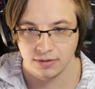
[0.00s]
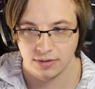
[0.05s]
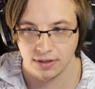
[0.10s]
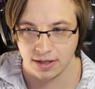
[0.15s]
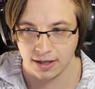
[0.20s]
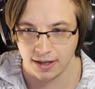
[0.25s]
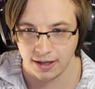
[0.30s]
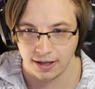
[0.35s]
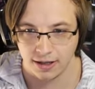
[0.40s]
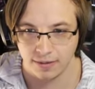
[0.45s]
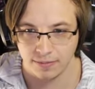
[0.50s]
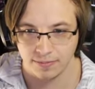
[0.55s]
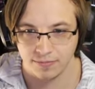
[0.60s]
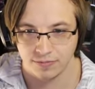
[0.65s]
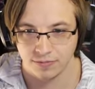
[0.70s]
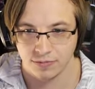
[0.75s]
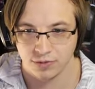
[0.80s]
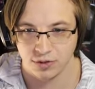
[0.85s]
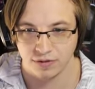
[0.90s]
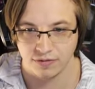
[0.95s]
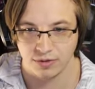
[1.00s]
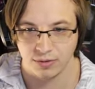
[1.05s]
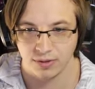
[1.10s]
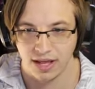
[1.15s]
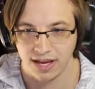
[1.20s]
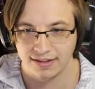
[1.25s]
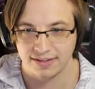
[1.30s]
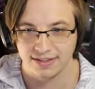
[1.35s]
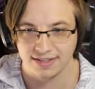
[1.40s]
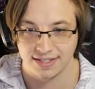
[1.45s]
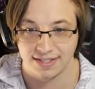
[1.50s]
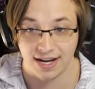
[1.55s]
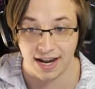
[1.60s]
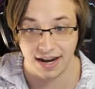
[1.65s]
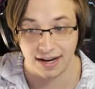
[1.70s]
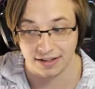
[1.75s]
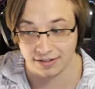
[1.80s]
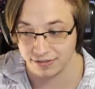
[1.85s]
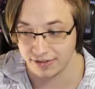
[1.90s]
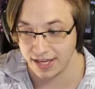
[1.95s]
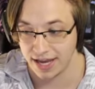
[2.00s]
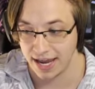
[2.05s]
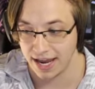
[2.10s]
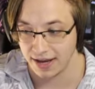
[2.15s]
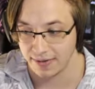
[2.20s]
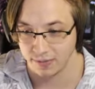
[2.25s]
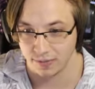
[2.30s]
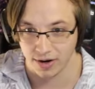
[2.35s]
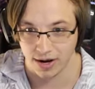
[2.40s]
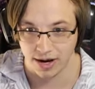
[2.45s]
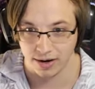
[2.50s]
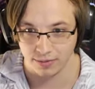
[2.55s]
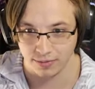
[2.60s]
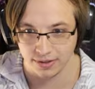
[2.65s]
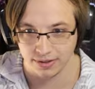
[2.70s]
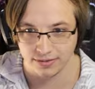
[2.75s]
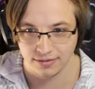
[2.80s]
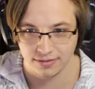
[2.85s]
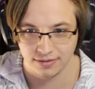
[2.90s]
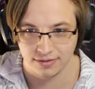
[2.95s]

Um, so if you like this style of game, right, we